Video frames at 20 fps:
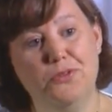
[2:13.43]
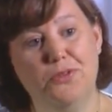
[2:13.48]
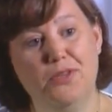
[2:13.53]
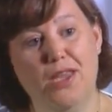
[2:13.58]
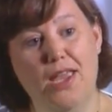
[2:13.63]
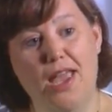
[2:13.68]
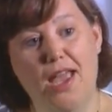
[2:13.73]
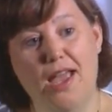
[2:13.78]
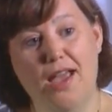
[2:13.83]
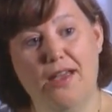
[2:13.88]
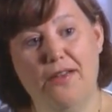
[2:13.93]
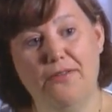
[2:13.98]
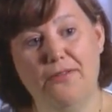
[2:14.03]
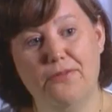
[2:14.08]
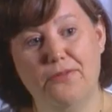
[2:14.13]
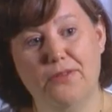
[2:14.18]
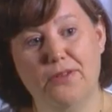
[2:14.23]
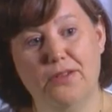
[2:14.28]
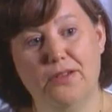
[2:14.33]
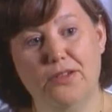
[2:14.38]
Do they have
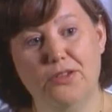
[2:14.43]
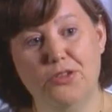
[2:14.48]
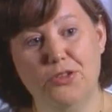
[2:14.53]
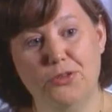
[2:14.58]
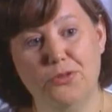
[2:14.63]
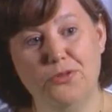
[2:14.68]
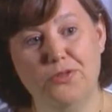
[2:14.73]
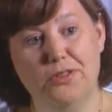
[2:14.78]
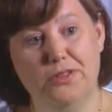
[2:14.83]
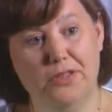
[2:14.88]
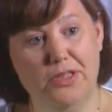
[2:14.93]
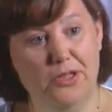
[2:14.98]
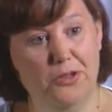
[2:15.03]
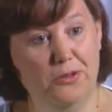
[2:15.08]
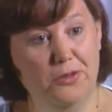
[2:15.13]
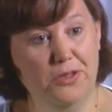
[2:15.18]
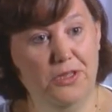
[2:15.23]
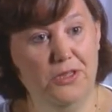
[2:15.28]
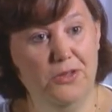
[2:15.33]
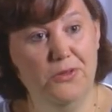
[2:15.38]
shoes that they
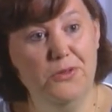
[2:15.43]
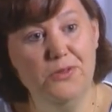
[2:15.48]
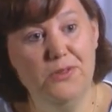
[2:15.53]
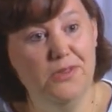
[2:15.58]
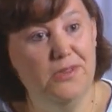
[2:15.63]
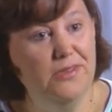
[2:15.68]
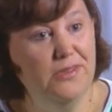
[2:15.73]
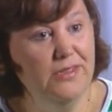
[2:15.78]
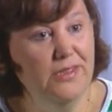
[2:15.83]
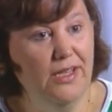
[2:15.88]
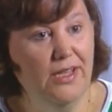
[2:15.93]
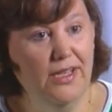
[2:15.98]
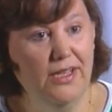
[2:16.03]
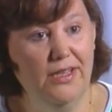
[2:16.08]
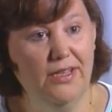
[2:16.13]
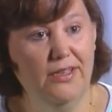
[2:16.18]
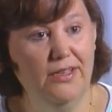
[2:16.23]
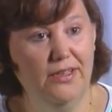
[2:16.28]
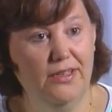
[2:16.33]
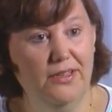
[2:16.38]
only use
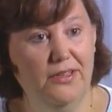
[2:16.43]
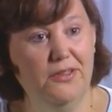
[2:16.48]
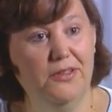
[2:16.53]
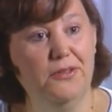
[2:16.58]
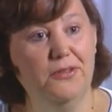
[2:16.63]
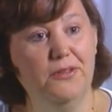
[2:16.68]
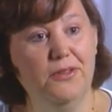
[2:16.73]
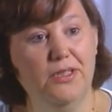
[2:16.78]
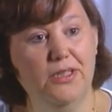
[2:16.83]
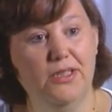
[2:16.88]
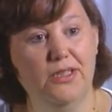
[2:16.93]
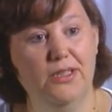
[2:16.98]
inside? You know,